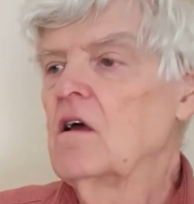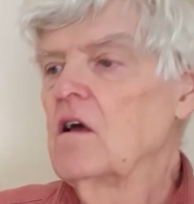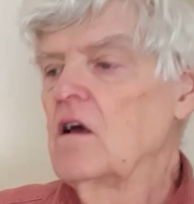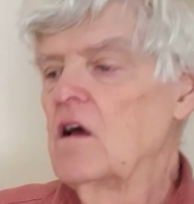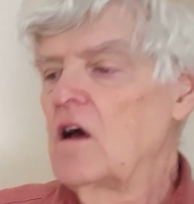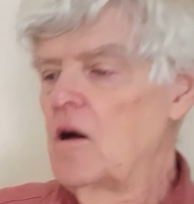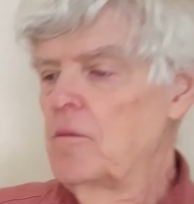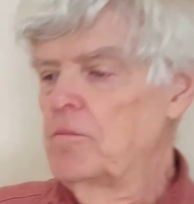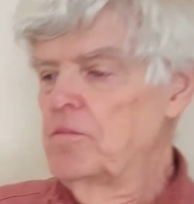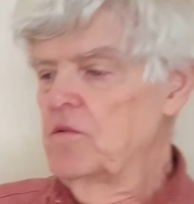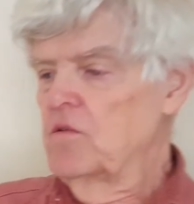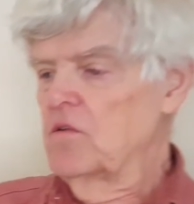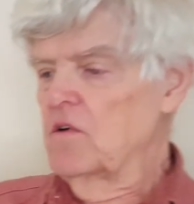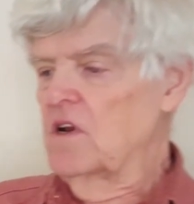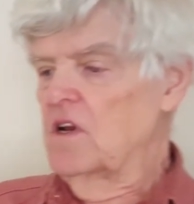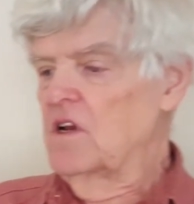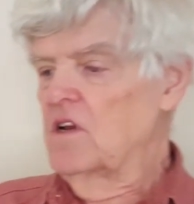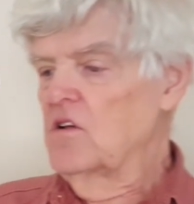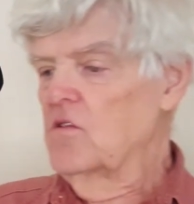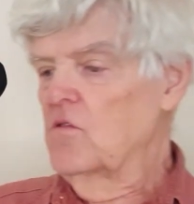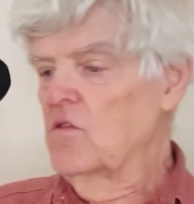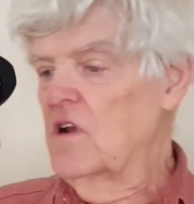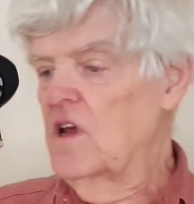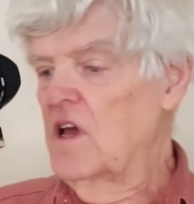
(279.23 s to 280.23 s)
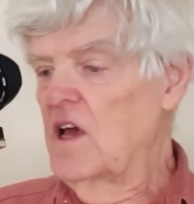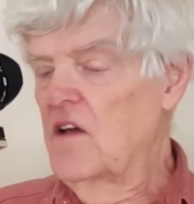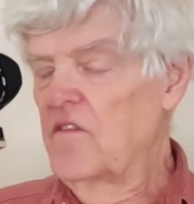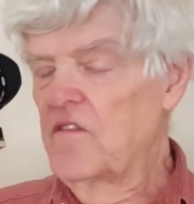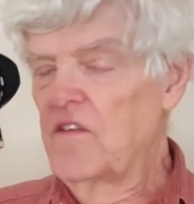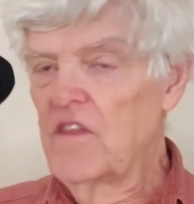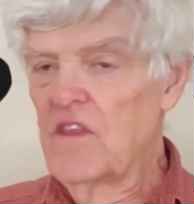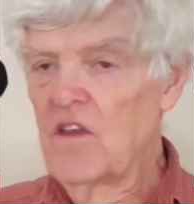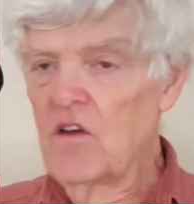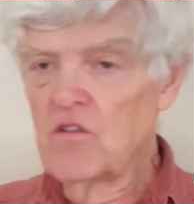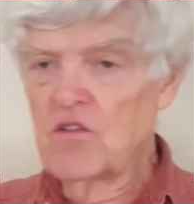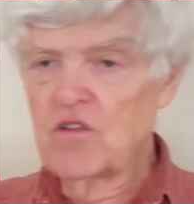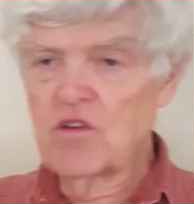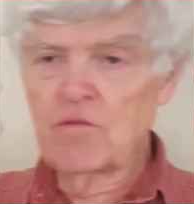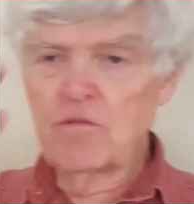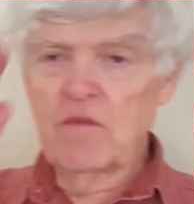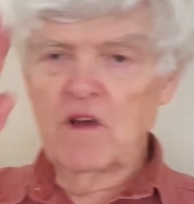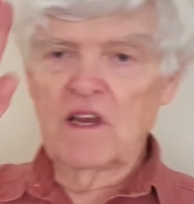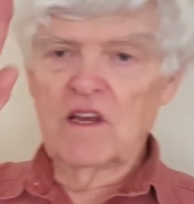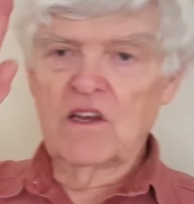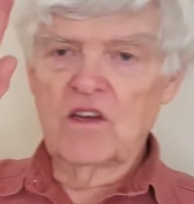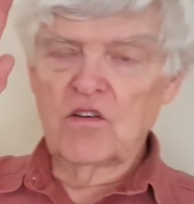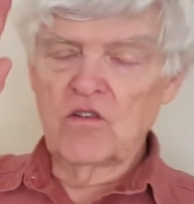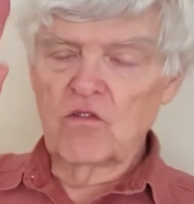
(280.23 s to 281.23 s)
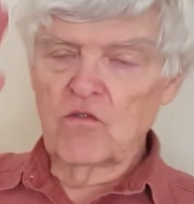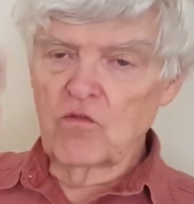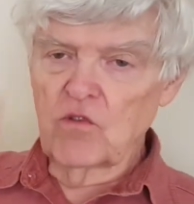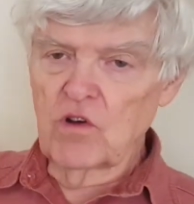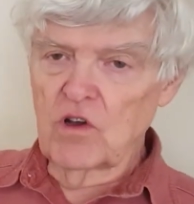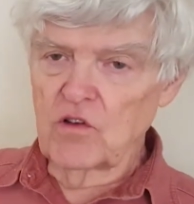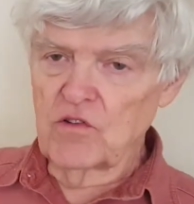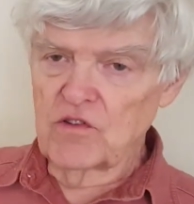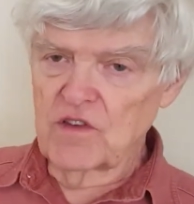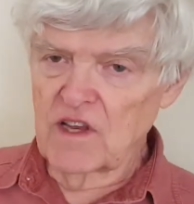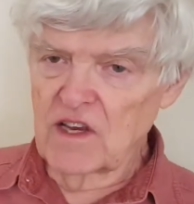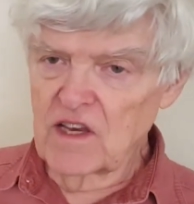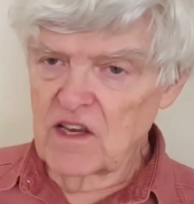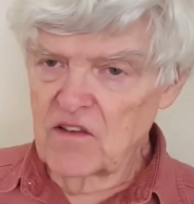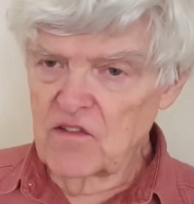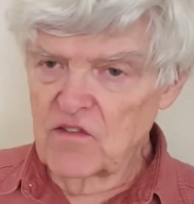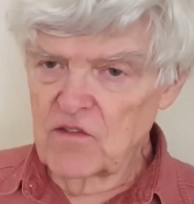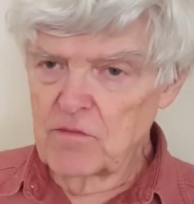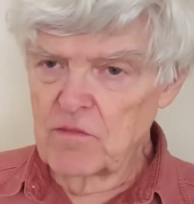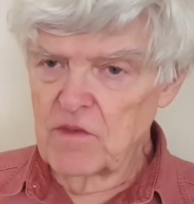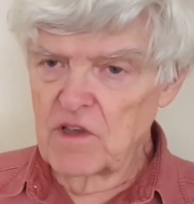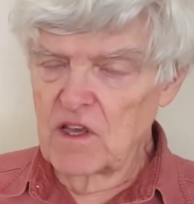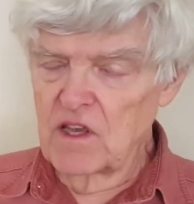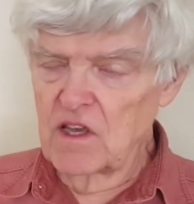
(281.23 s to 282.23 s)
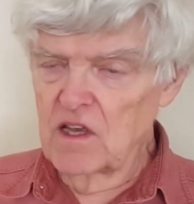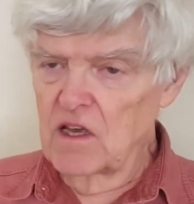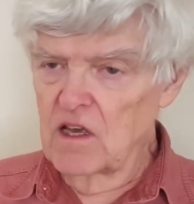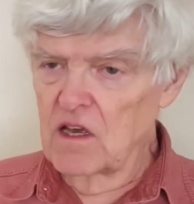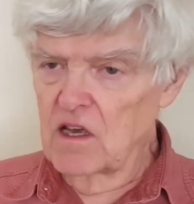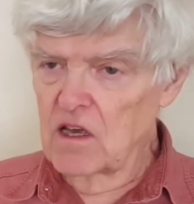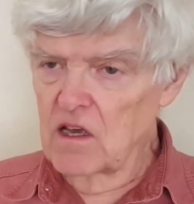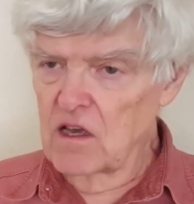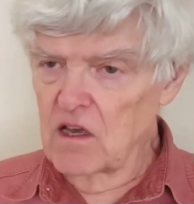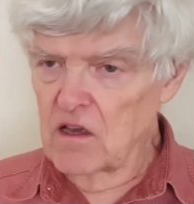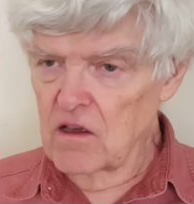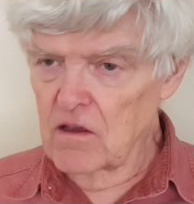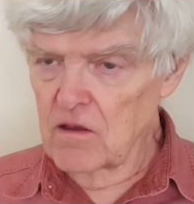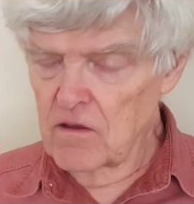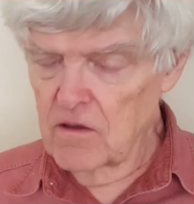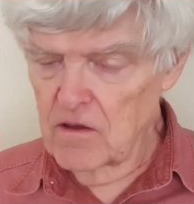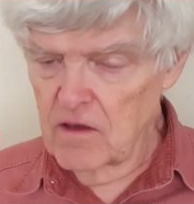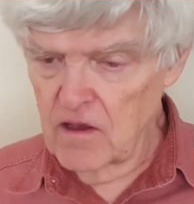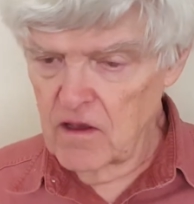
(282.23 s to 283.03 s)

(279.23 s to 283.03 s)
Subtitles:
up 22.5, and those are my two rows. That gives me a